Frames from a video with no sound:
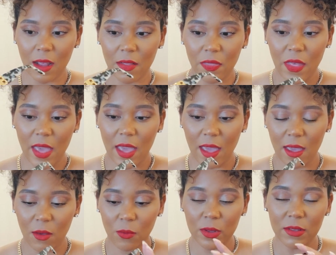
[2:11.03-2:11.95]

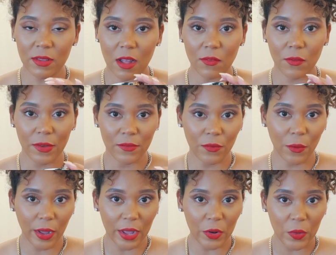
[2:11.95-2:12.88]
They retail for
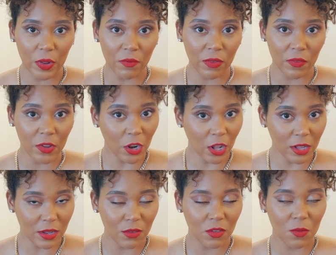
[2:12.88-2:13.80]

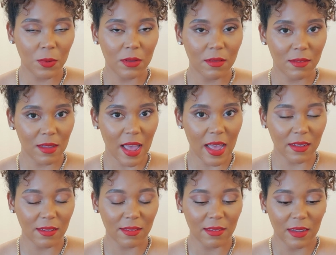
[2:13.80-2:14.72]
$450 plus
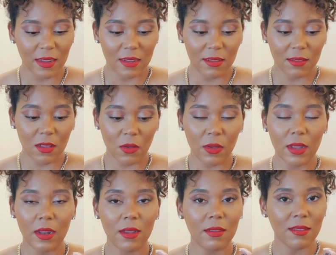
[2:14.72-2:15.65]
tax. So
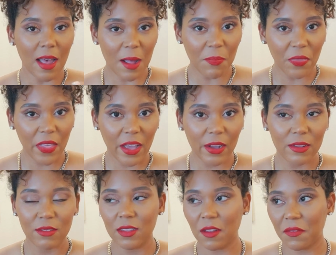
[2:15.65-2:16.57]
it is up there,
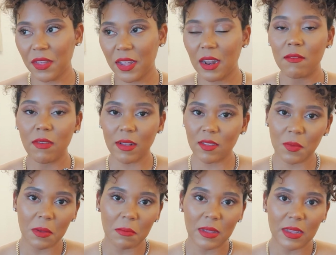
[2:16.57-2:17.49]
it's definitely an
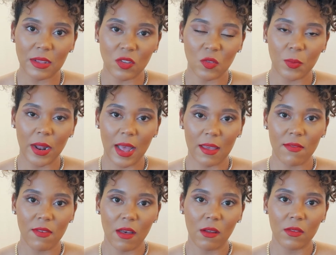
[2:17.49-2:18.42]
investment piece, but I
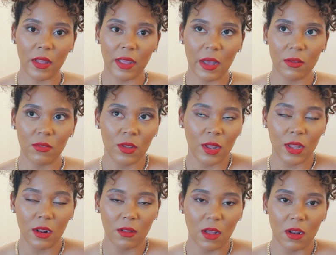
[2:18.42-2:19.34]
felt like I was gonna
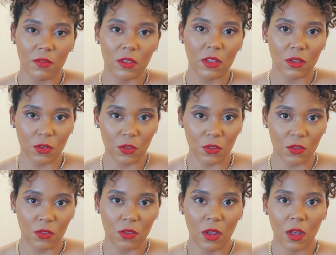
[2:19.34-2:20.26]
get a lot of use